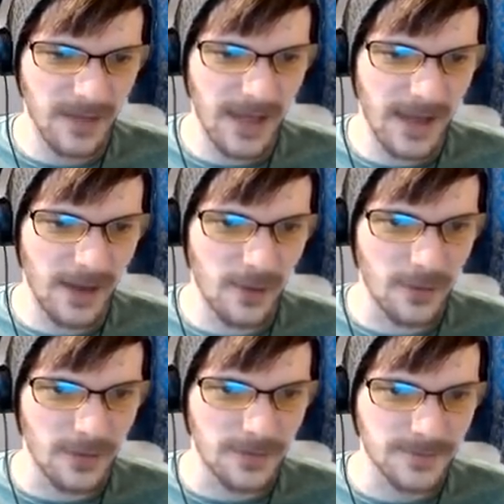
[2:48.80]
Ow.
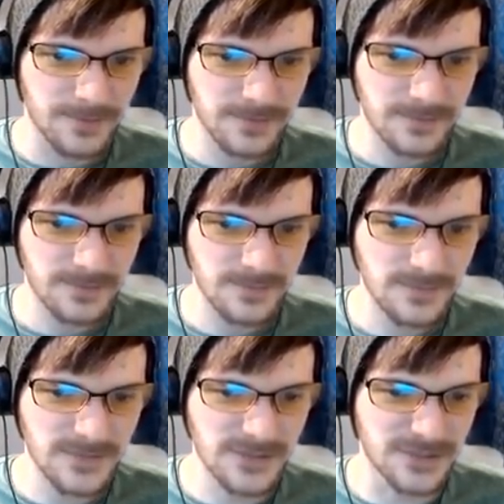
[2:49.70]

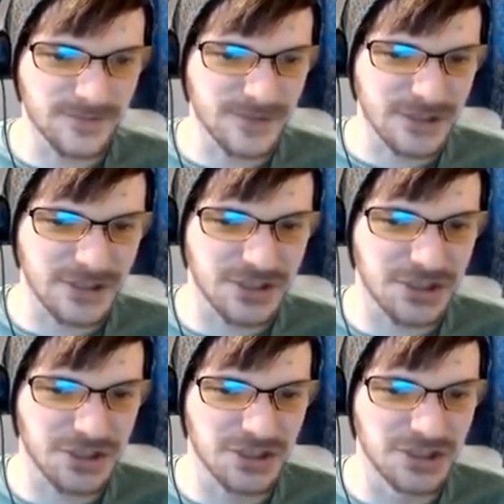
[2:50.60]
I'm gonna fucking
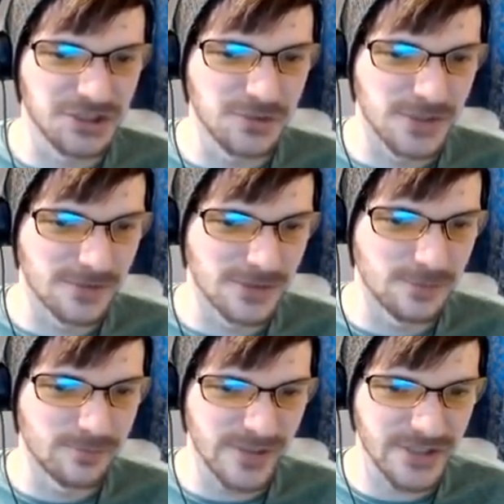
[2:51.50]
shunt you, I will,
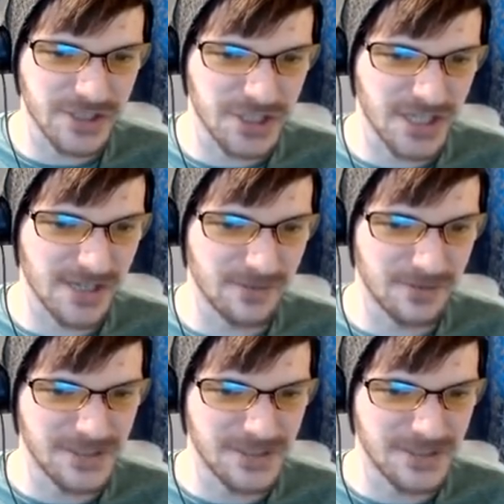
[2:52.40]
bitch. Get out of my